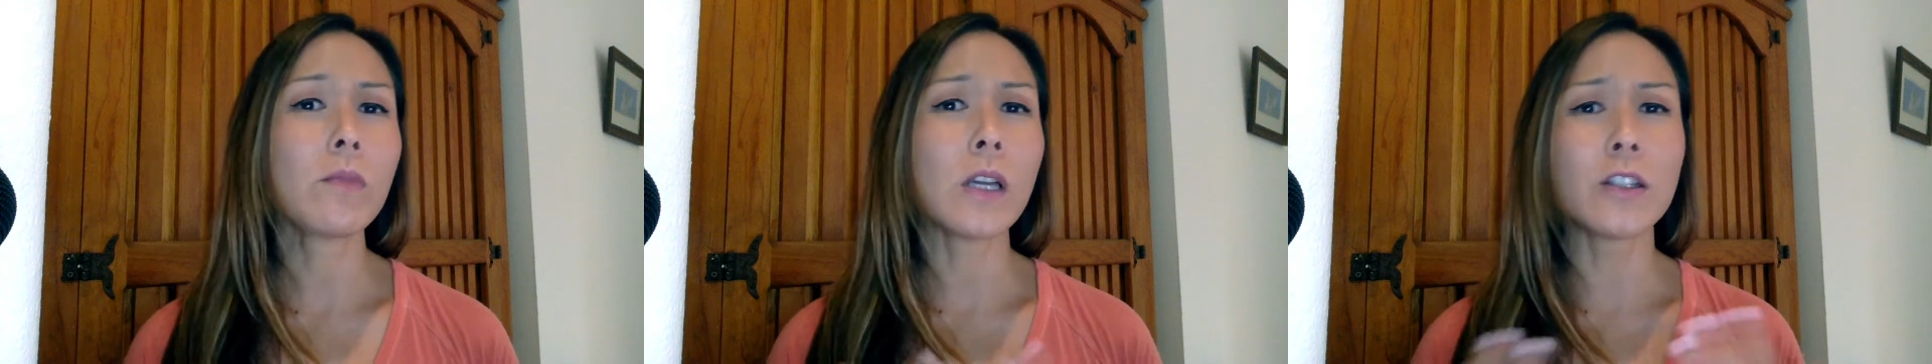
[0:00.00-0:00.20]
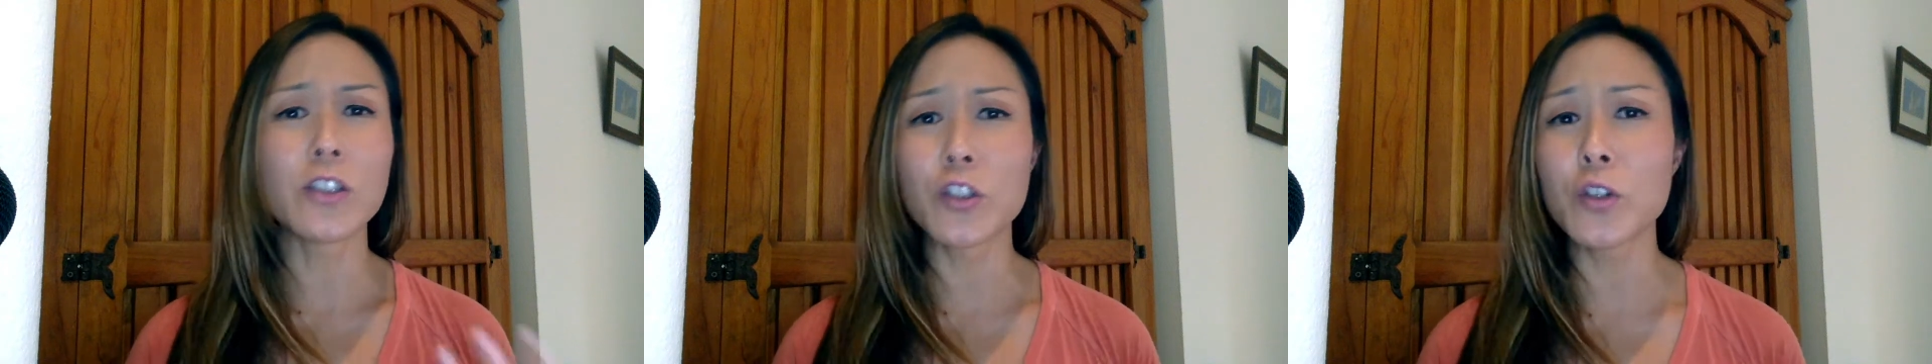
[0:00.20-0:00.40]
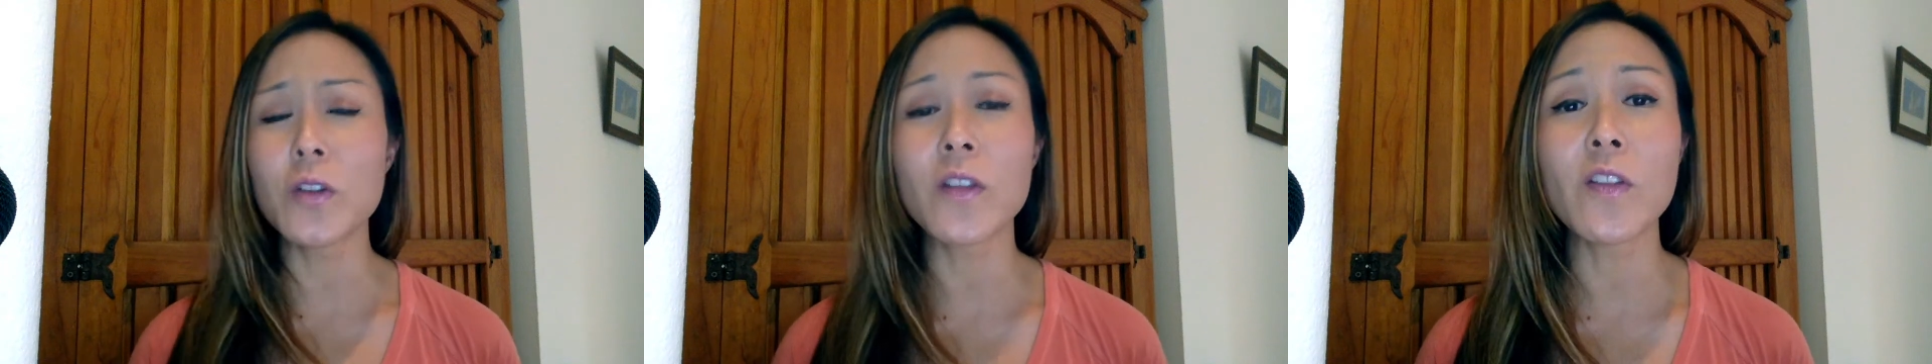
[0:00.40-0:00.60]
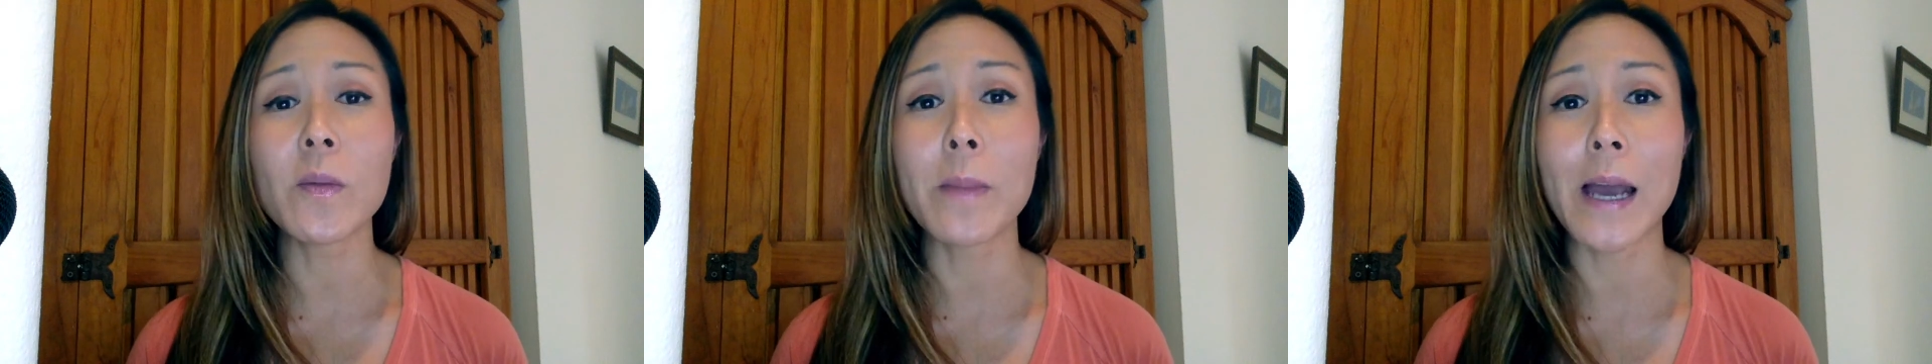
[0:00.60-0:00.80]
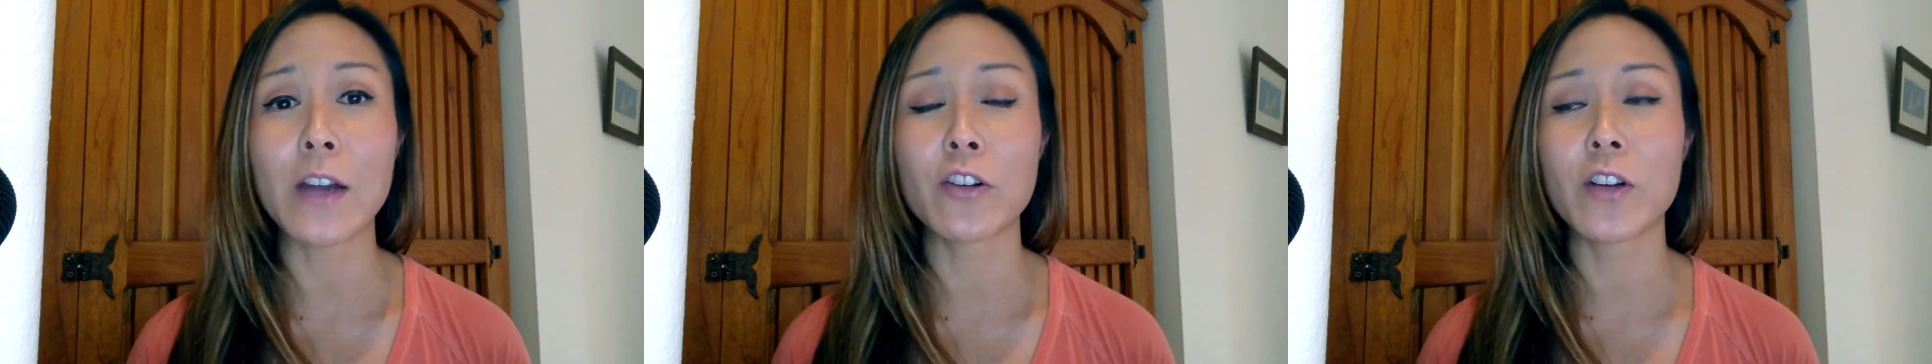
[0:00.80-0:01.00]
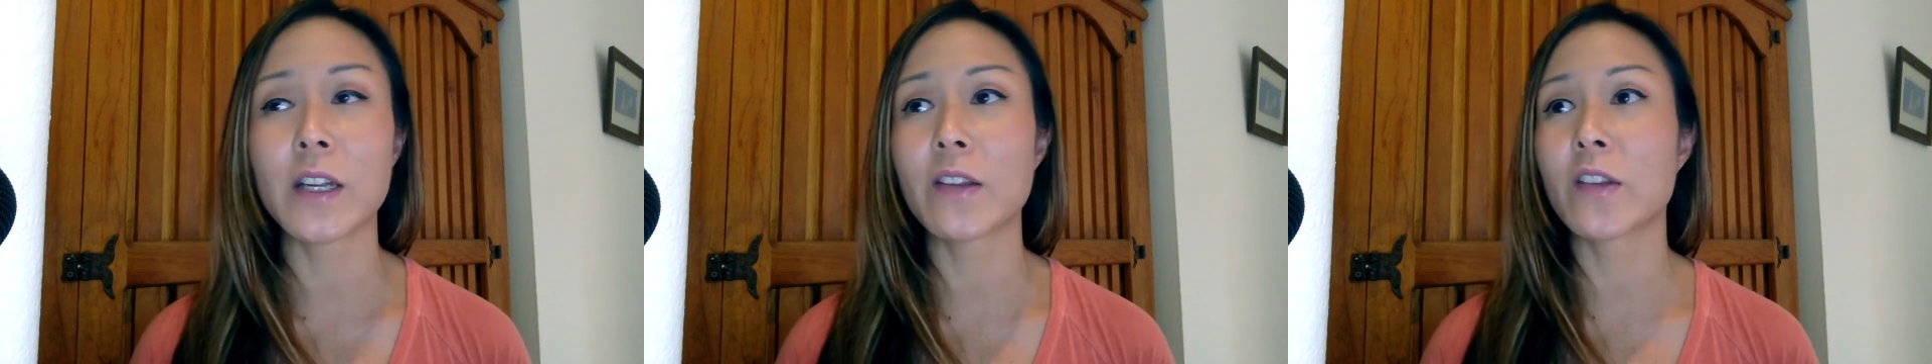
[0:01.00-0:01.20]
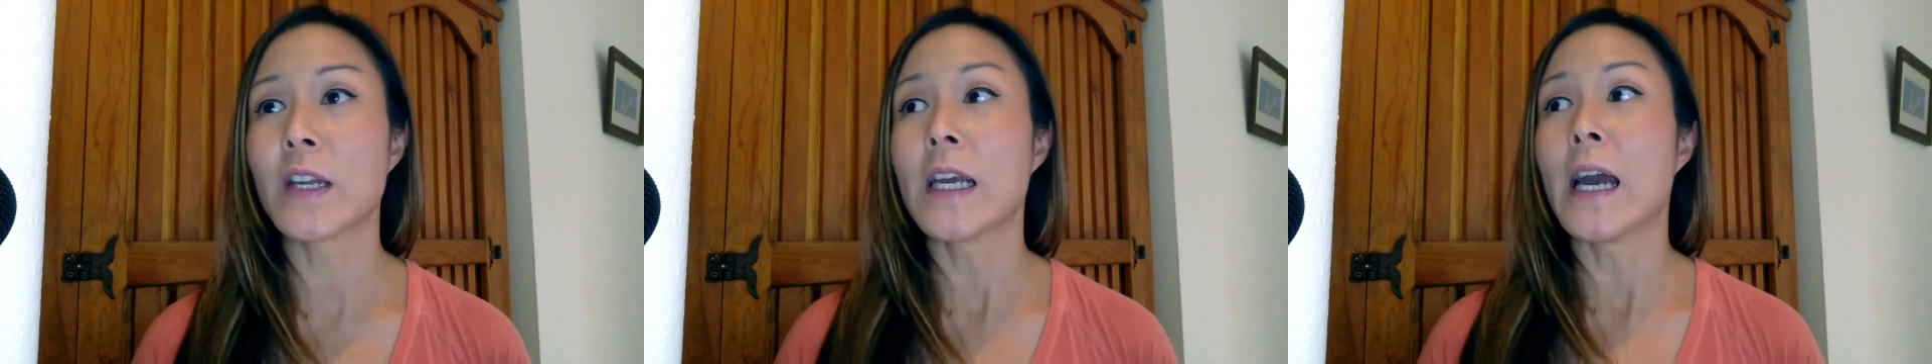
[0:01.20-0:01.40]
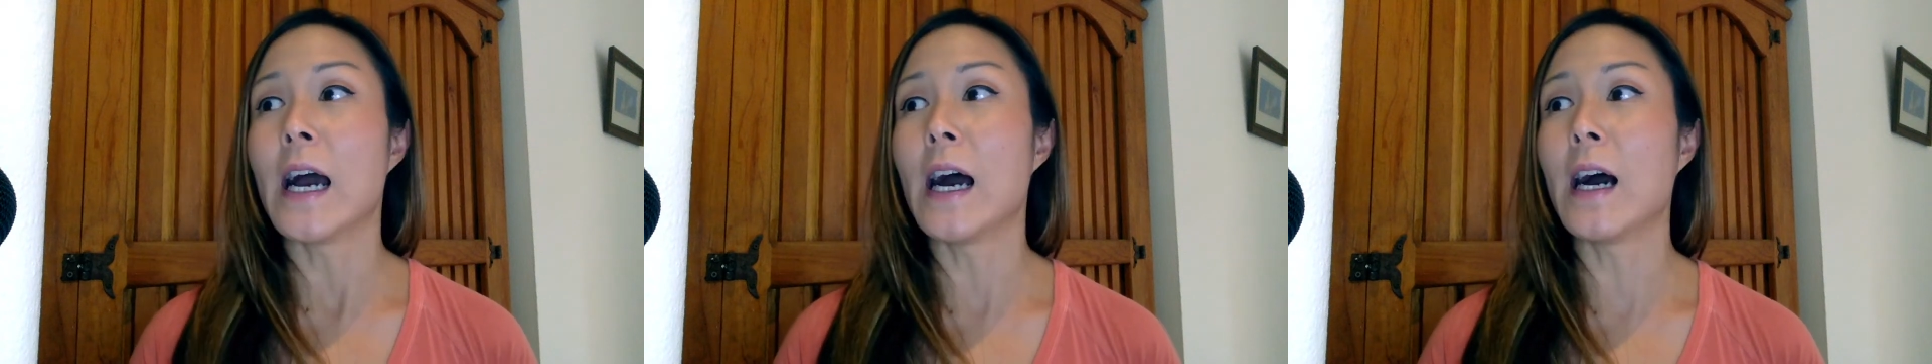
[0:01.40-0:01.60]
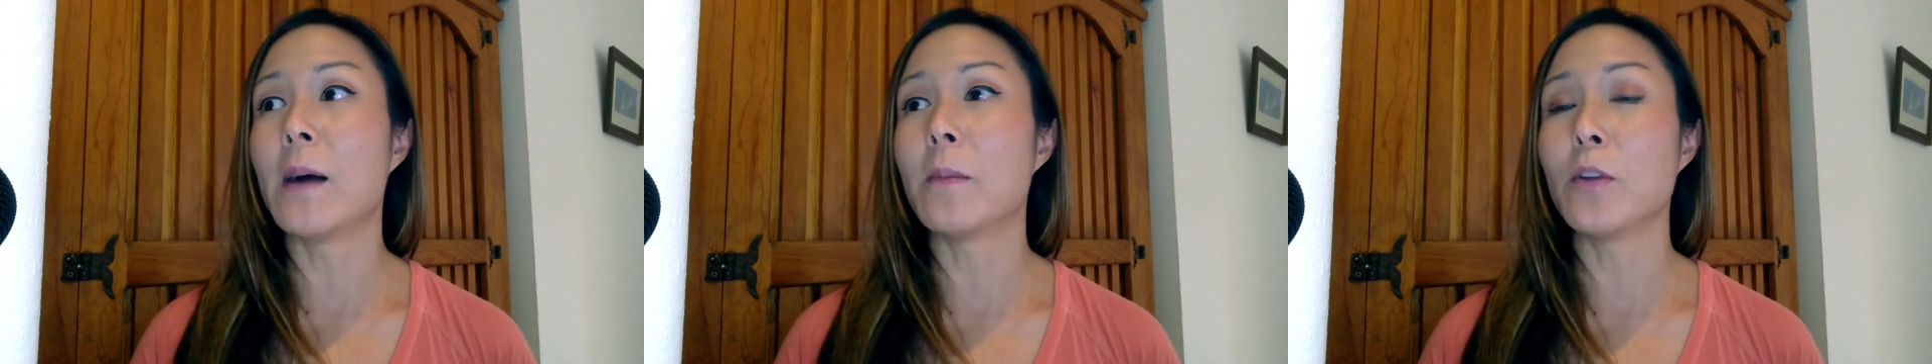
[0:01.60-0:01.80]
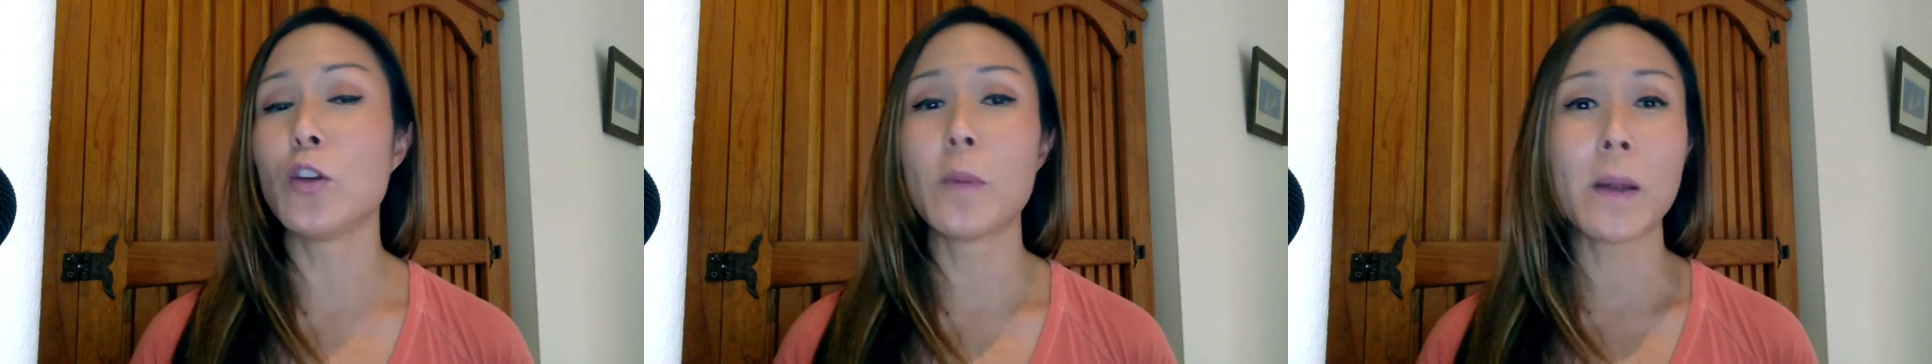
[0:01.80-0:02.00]
The truth of the matter is
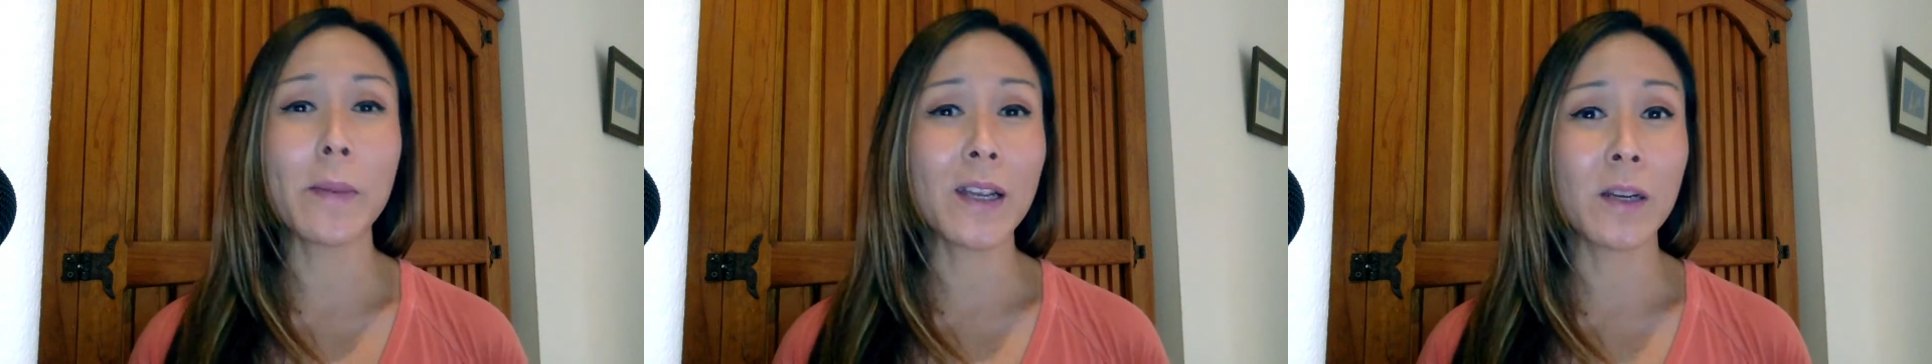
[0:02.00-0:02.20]
you might be